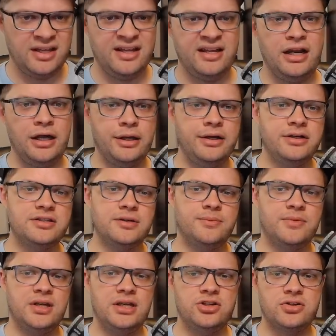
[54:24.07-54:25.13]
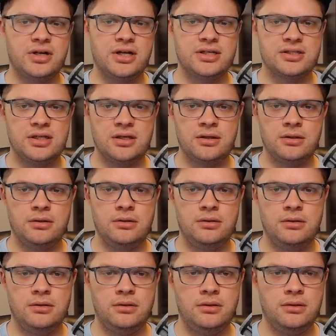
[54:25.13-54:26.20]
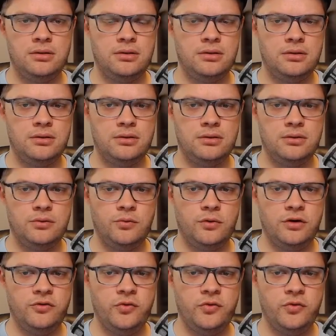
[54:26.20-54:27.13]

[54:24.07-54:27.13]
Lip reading: Now here's something interesting. What